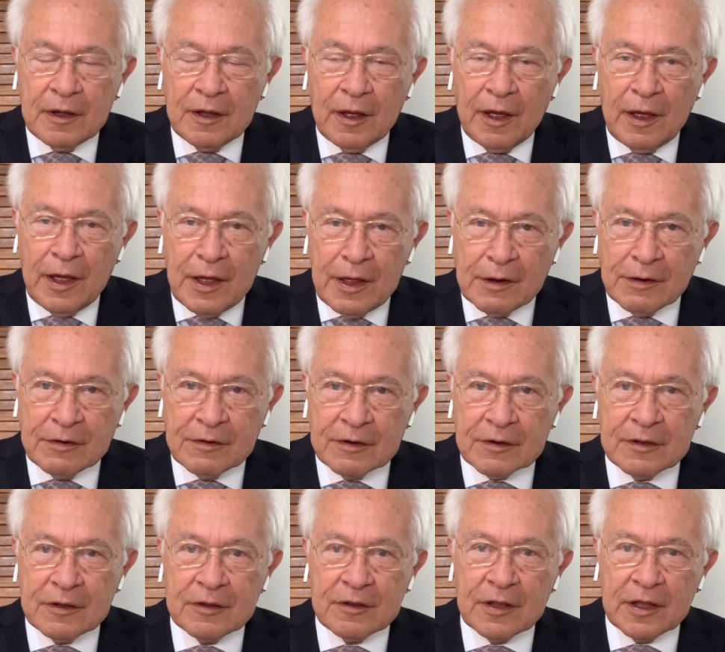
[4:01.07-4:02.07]

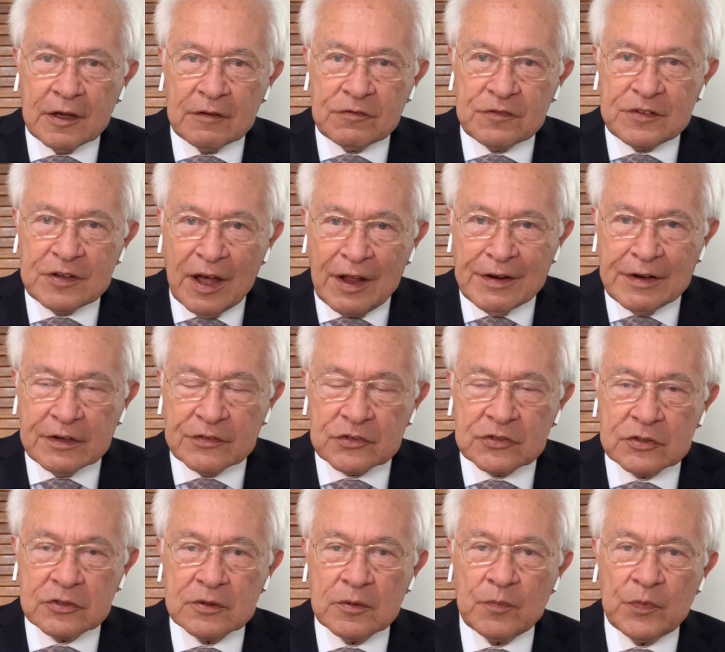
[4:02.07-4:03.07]
and they've done
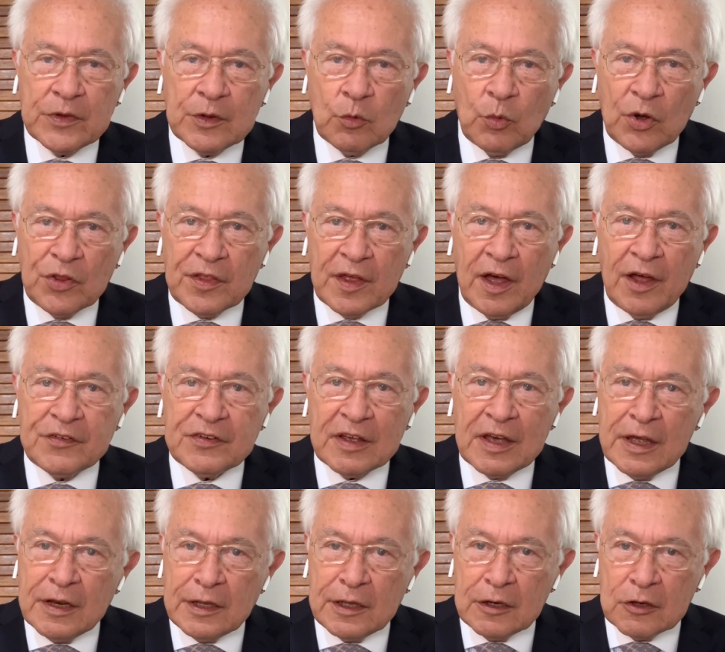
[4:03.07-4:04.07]
it without
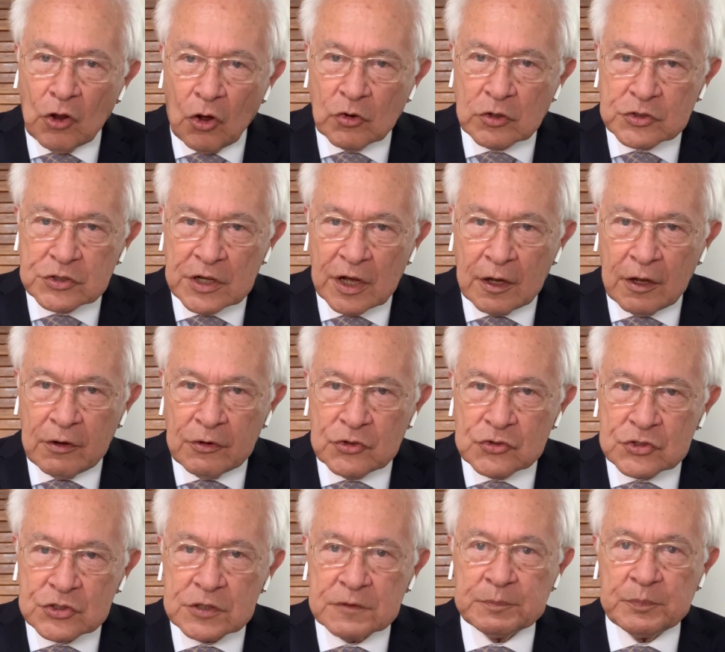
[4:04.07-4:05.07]
any
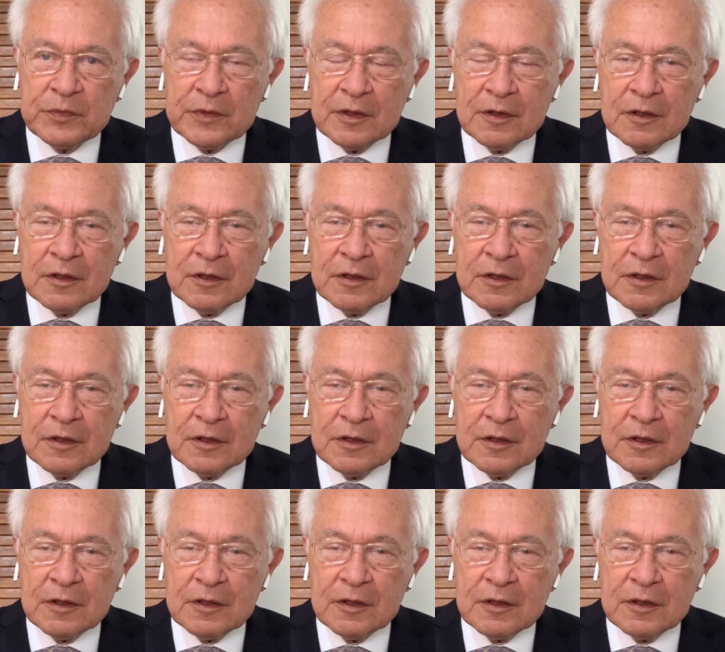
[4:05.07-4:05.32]
lockdowns